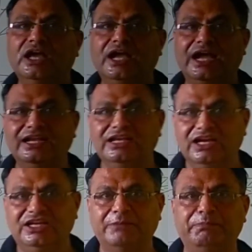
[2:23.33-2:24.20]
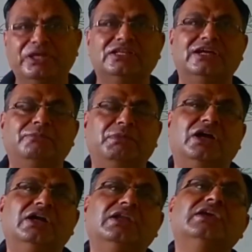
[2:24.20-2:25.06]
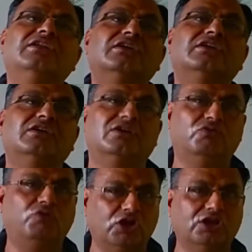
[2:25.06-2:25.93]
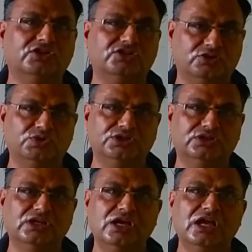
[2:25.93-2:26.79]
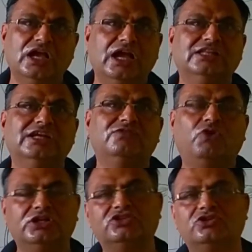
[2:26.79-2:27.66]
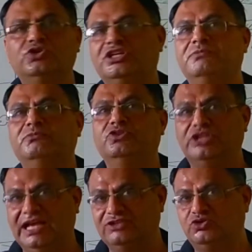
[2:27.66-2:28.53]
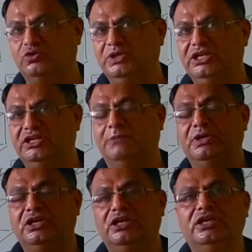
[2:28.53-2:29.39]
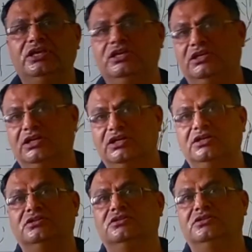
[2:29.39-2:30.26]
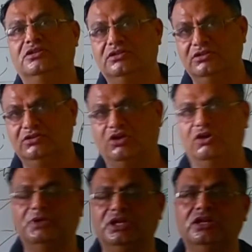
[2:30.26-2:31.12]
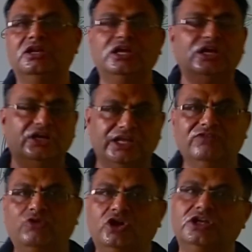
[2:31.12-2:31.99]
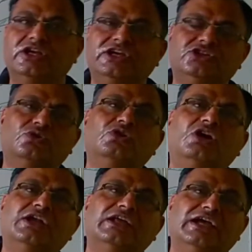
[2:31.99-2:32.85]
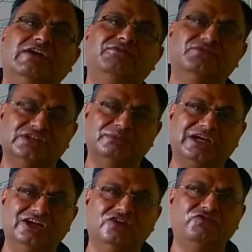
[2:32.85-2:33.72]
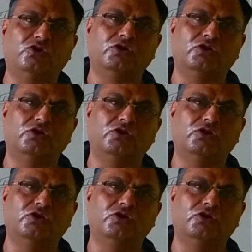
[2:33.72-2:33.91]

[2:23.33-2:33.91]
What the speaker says: and dipping that plant in the water solution, and that water solution has to be typically normal rainwater. It should not have some kind of